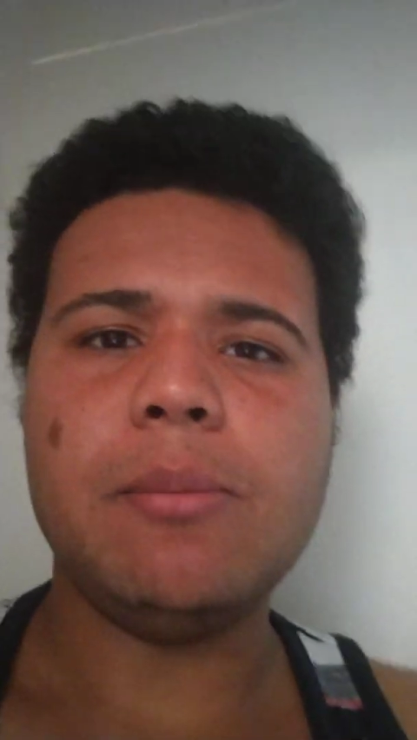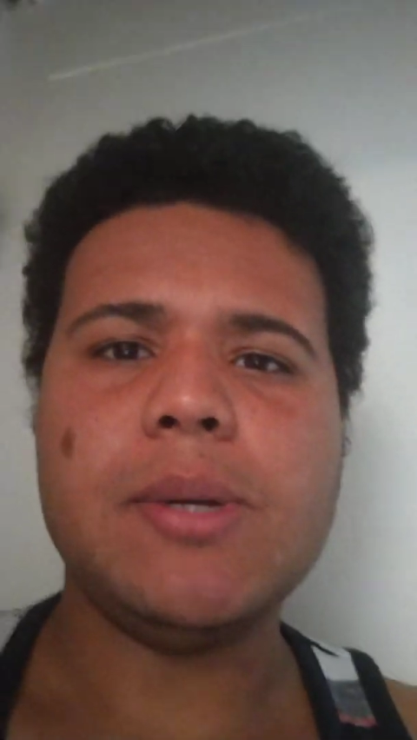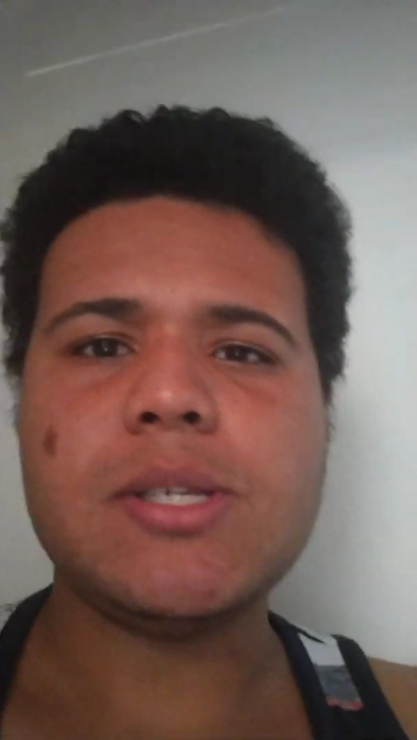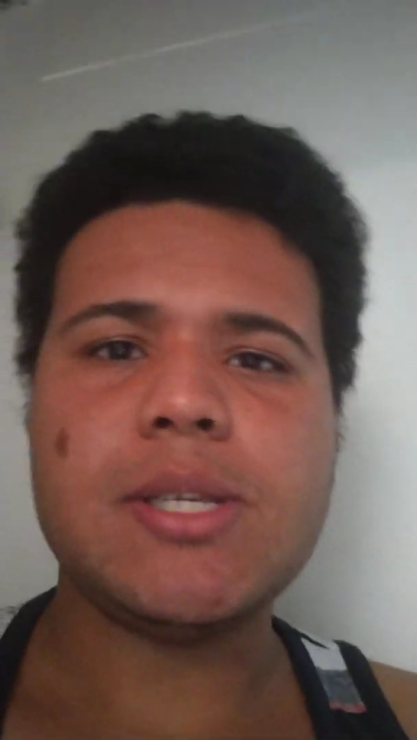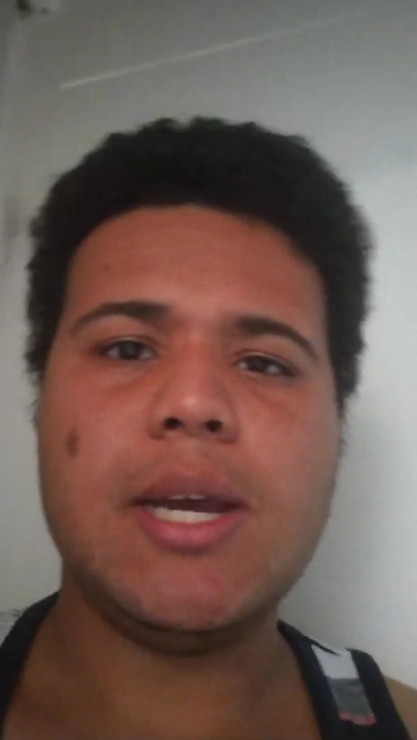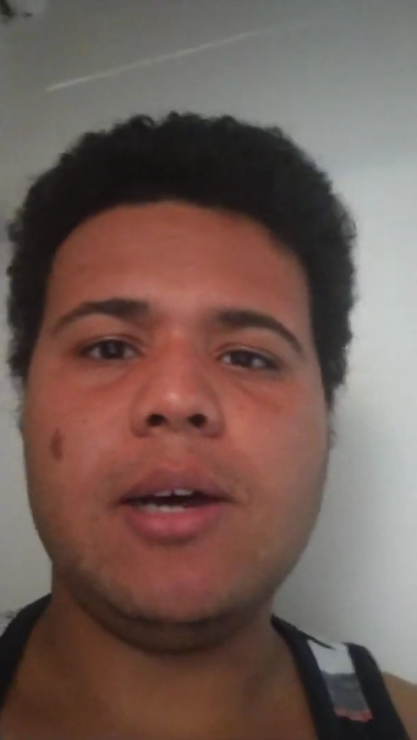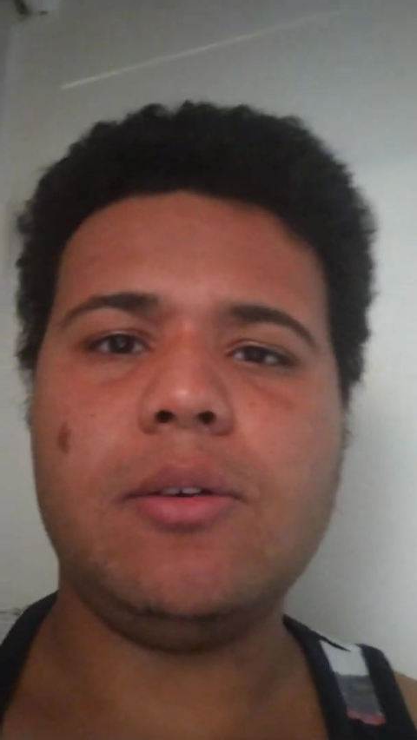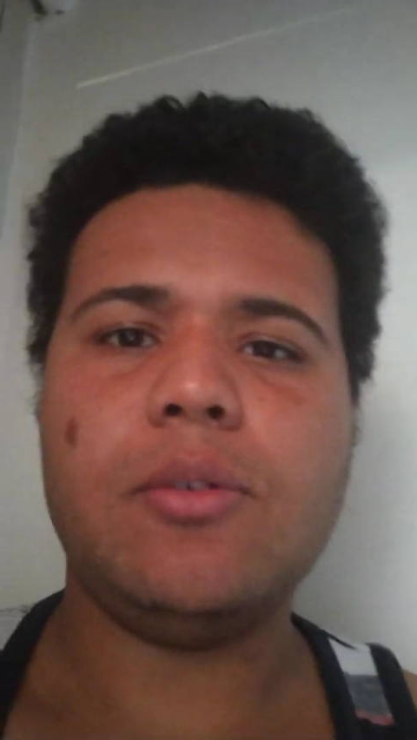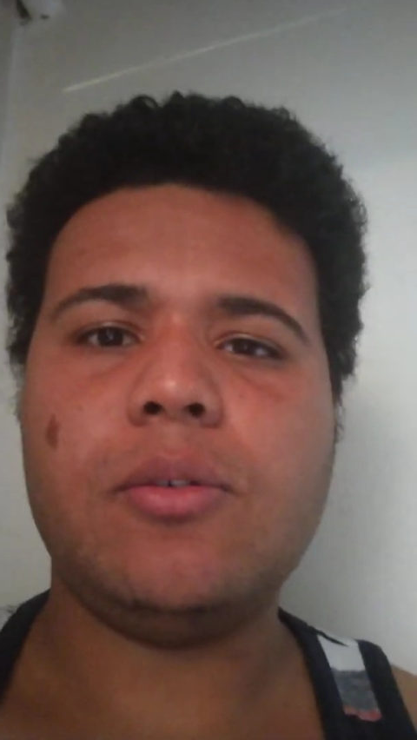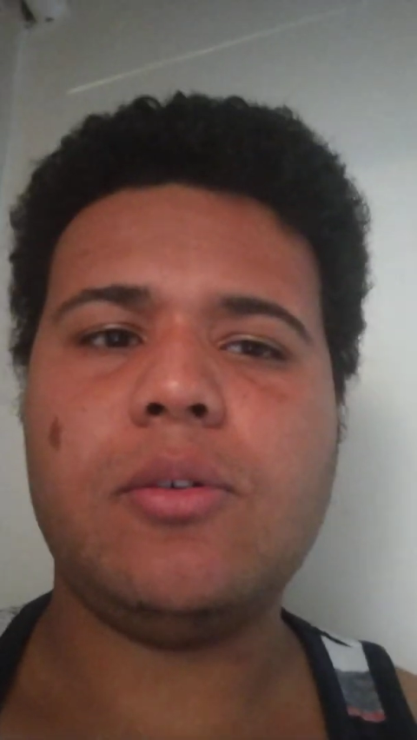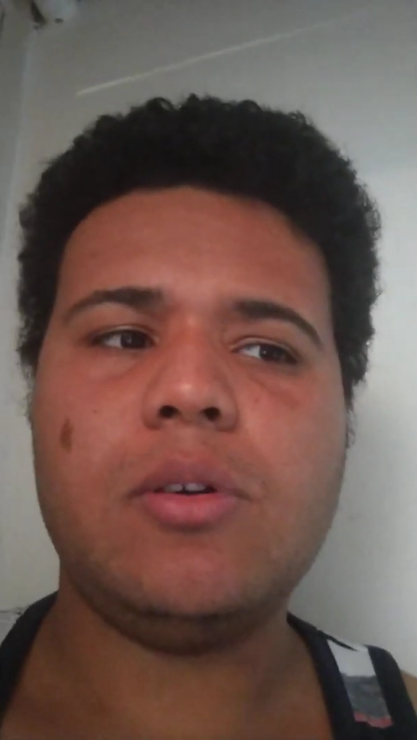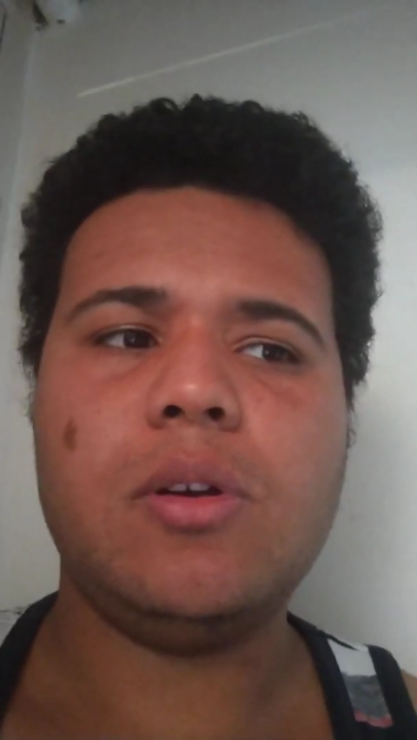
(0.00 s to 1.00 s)

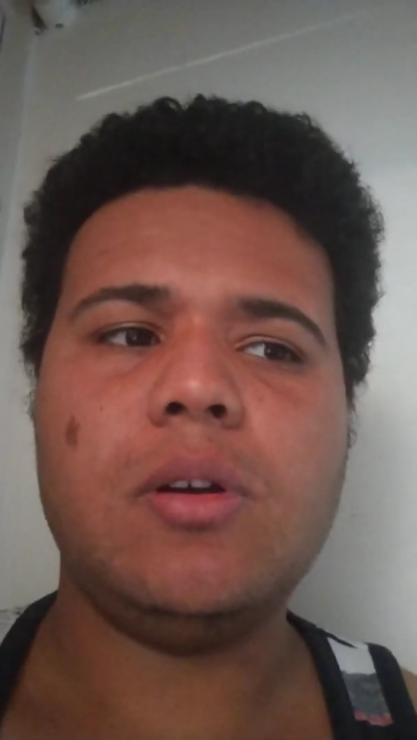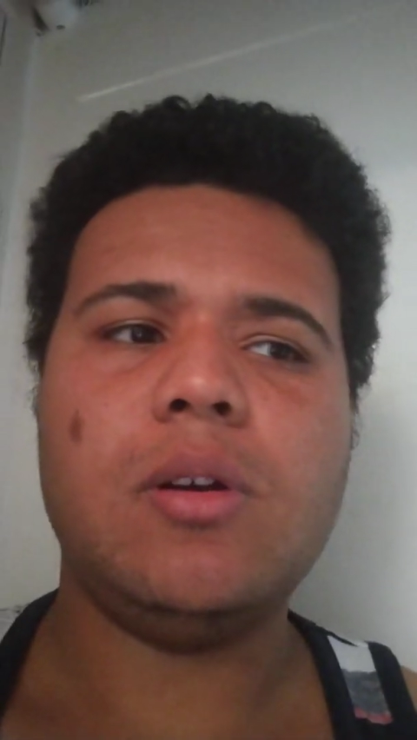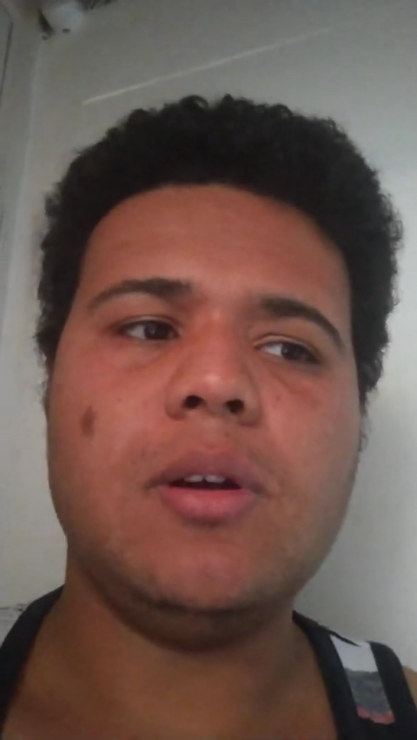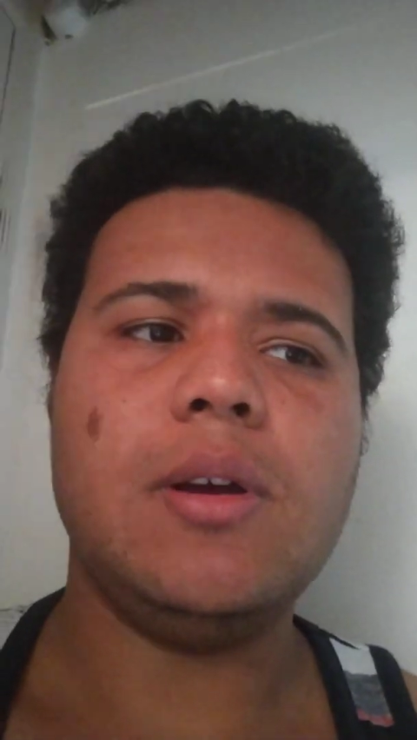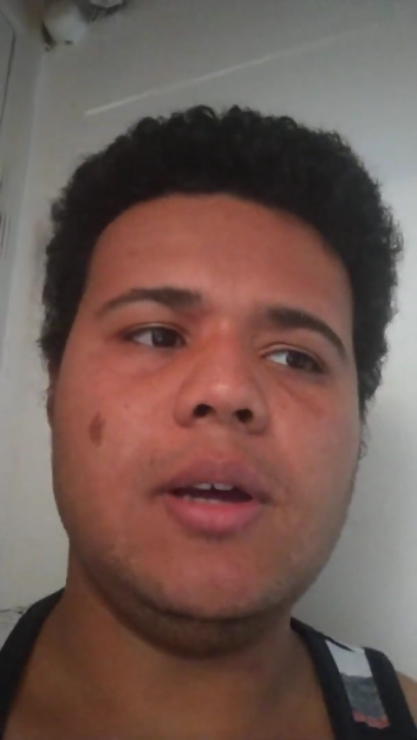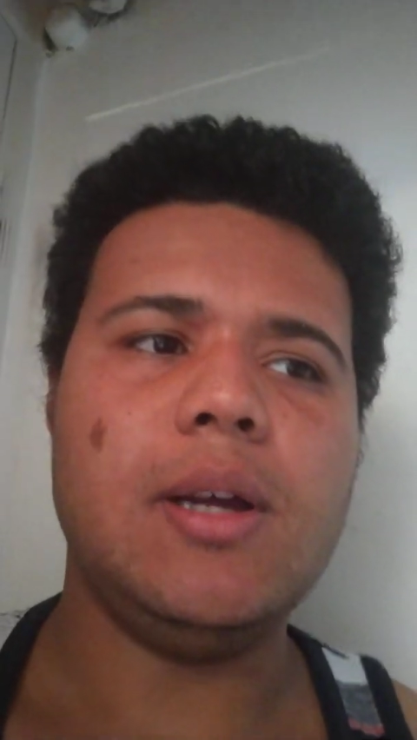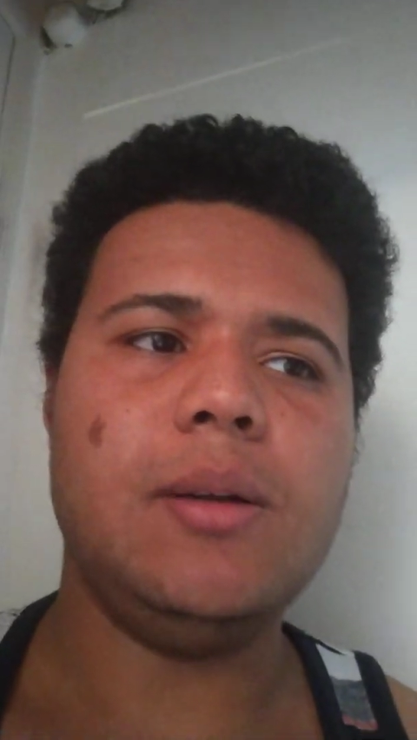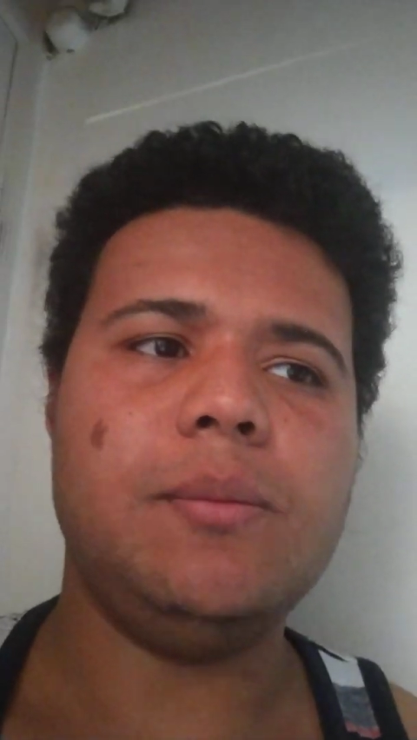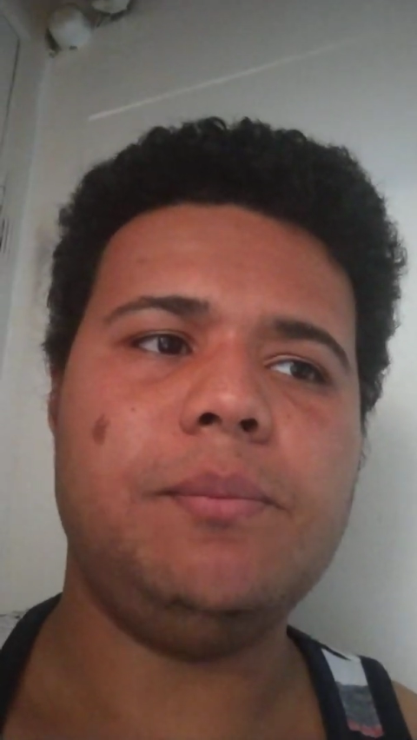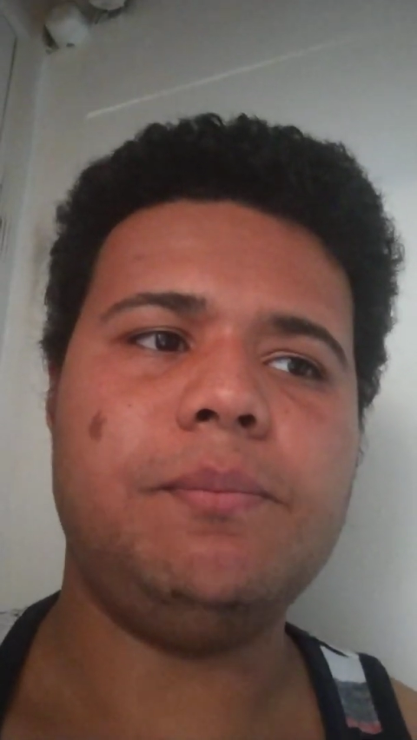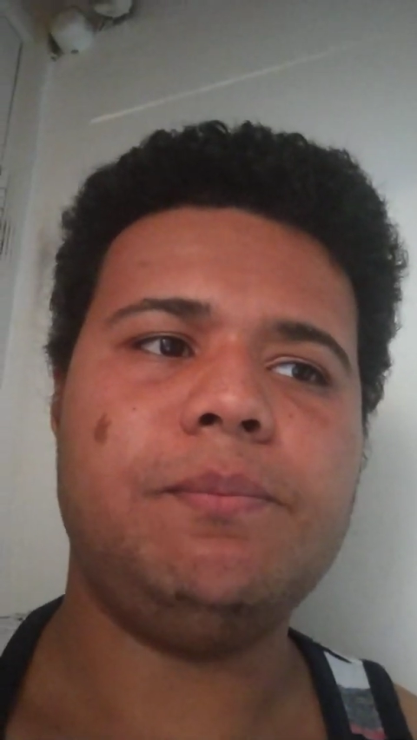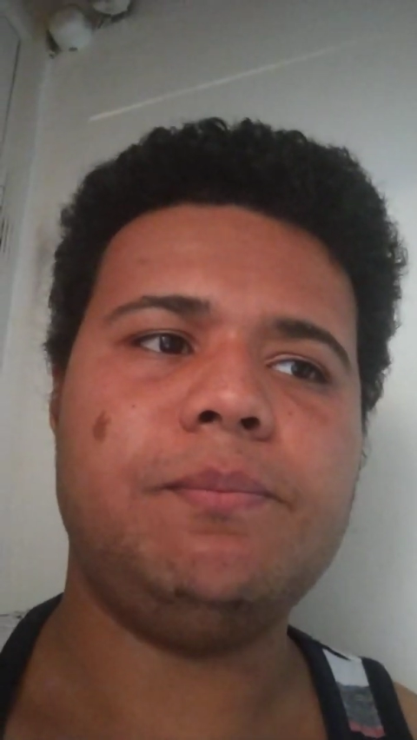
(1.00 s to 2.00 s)
myself
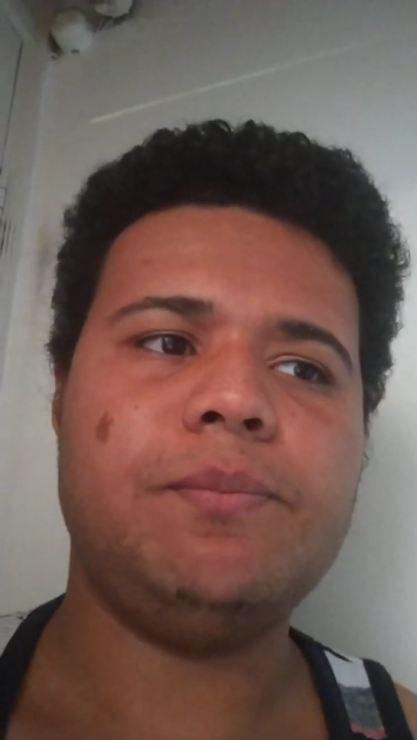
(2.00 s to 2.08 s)
um,